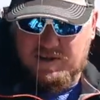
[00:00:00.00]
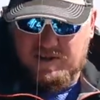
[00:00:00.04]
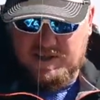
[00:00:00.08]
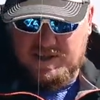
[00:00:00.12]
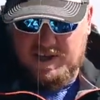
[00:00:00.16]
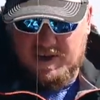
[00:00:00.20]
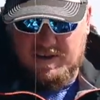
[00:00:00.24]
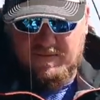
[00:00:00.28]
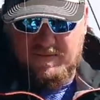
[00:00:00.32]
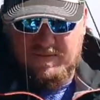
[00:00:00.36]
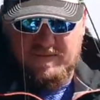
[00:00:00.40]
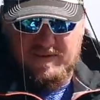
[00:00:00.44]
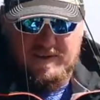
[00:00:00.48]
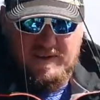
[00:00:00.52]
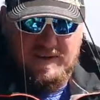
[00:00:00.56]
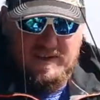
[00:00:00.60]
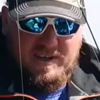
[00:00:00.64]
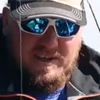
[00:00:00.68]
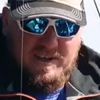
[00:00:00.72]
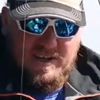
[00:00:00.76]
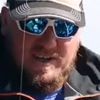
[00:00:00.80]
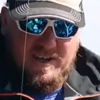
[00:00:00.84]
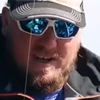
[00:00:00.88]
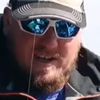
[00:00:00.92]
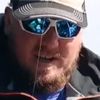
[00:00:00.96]
stuff.
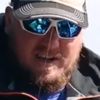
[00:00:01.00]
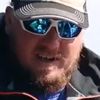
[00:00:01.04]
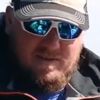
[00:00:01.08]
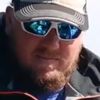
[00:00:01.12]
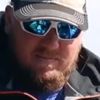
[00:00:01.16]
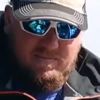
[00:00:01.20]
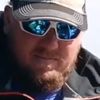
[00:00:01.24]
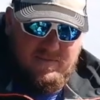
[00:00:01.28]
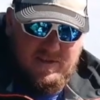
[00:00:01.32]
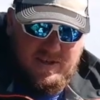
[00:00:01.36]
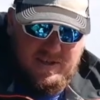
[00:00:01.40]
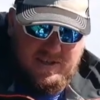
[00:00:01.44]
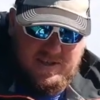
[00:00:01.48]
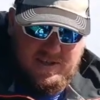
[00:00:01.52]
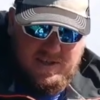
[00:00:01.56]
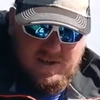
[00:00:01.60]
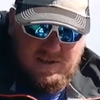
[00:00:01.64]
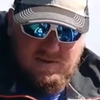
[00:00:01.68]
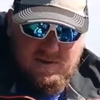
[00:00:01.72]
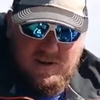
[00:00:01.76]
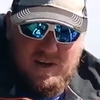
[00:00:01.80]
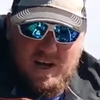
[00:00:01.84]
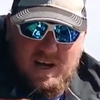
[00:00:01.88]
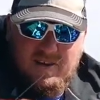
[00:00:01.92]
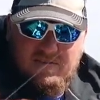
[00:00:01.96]
This is the
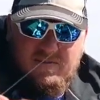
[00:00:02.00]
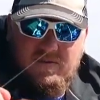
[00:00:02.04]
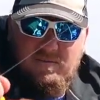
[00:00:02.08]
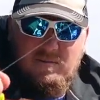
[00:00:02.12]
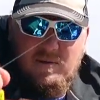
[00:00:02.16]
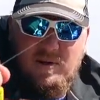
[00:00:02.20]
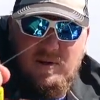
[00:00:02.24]
new coffin